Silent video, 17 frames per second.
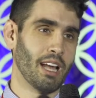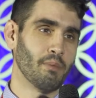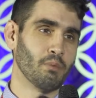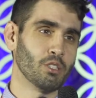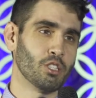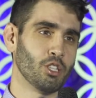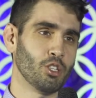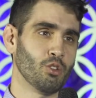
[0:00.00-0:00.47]

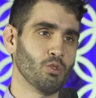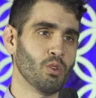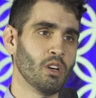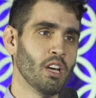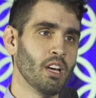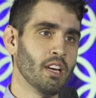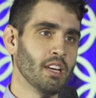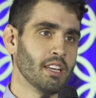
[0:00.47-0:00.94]
able to
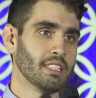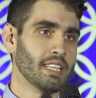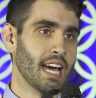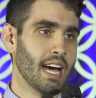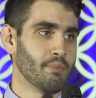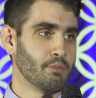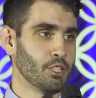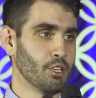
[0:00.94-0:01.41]

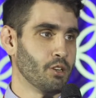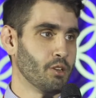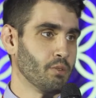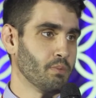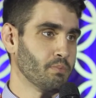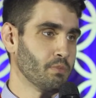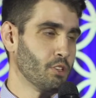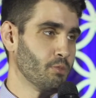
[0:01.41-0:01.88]

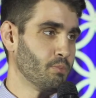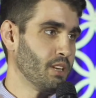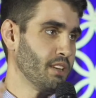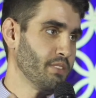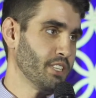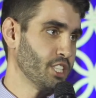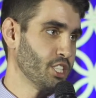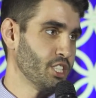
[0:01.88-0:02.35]
capture their
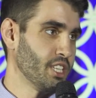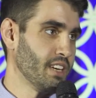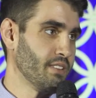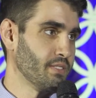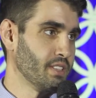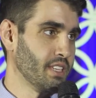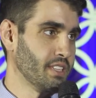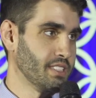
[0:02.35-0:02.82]
previous
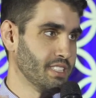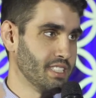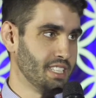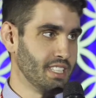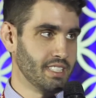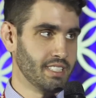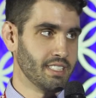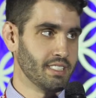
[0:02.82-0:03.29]
shift, and
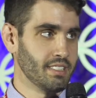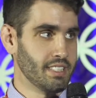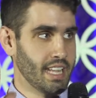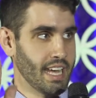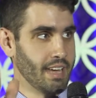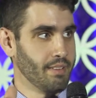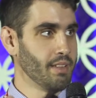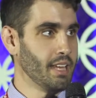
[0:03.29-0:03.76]
it's
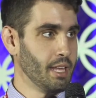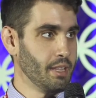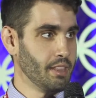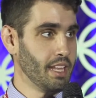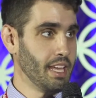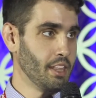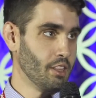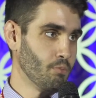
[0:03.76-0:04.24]
just that
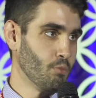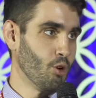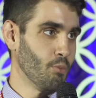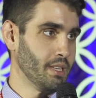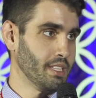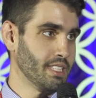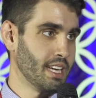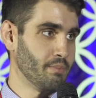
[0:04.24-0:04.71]
in the
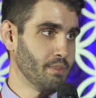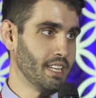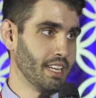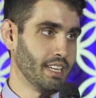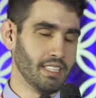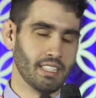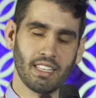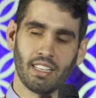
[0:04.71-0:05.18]
moment type of
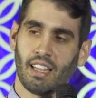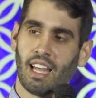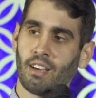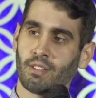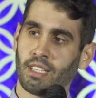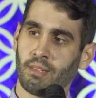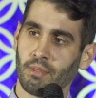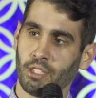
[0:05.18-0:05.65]
thing. It
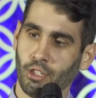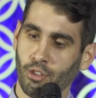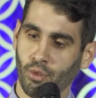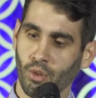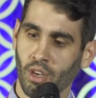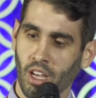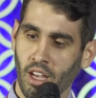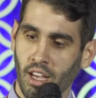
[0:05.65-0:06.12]
allows them
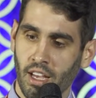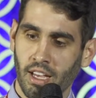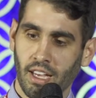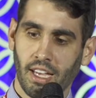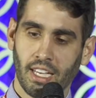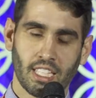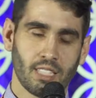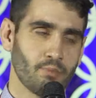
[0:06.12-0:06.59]
to
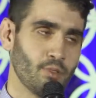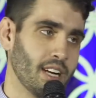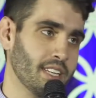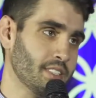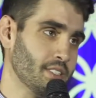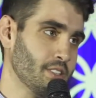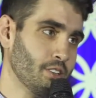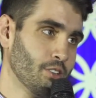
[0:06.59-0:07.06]

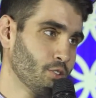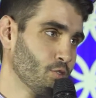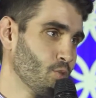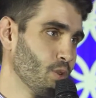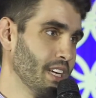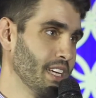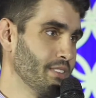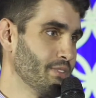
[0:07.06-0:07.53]
express their
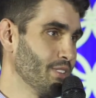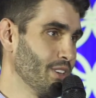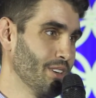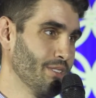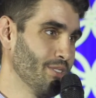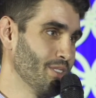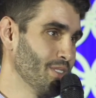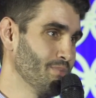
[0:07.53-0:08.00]
grief
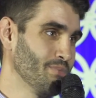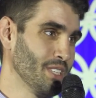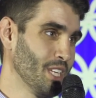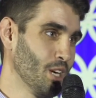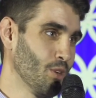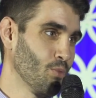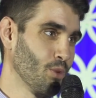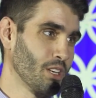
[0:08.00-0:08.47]
of
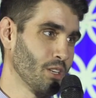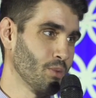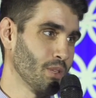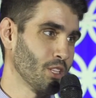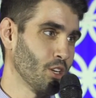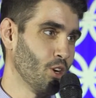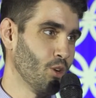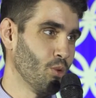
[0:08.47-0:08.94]
working
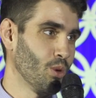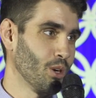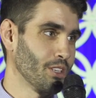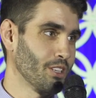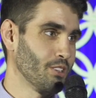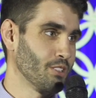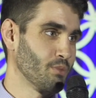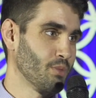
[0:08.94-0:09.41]
with
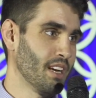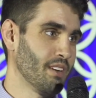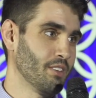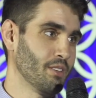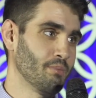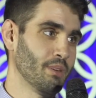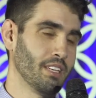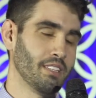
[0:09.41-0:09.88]
coworkers or
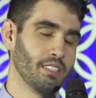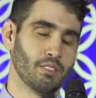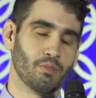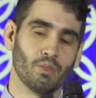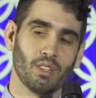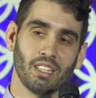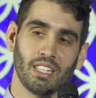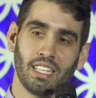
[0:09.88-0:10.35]
whatever, but it
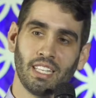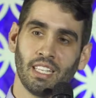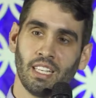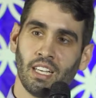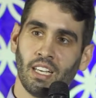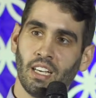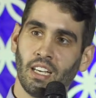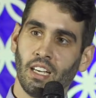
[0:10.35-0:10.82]
really
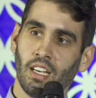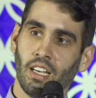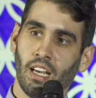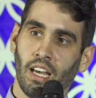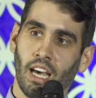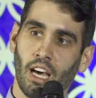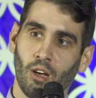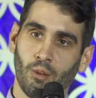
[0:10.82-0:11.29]

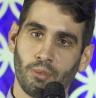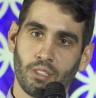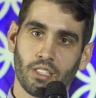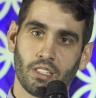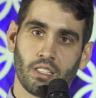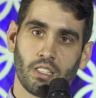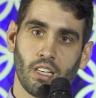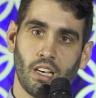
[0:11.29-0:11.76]

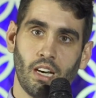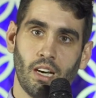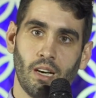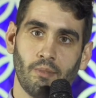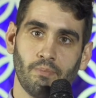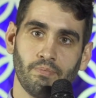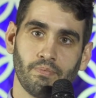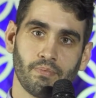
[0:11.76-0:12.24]
helps
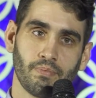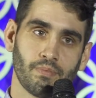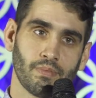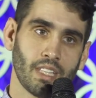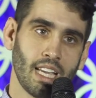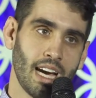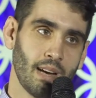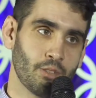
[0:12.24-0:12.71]

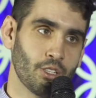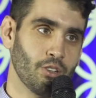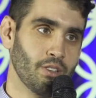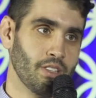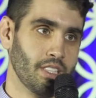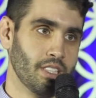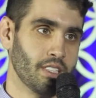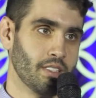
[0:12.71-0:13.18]

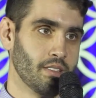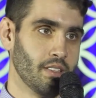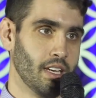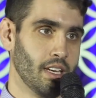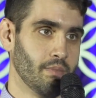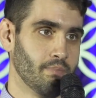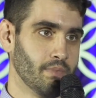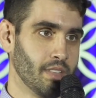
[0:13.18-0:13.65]
capture
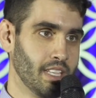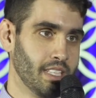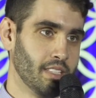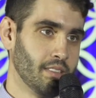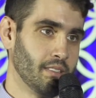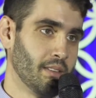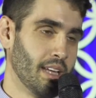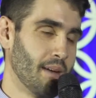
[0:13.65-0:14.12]

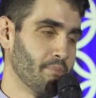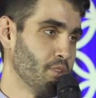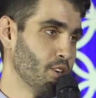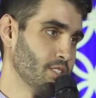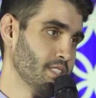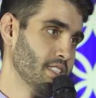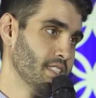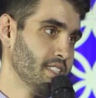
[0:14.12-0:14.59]
that
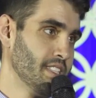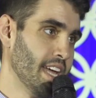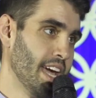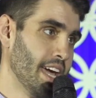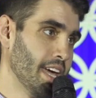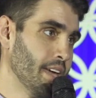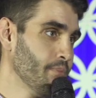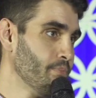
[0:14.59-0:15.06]
person's
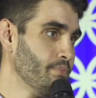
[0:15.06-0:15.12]
day.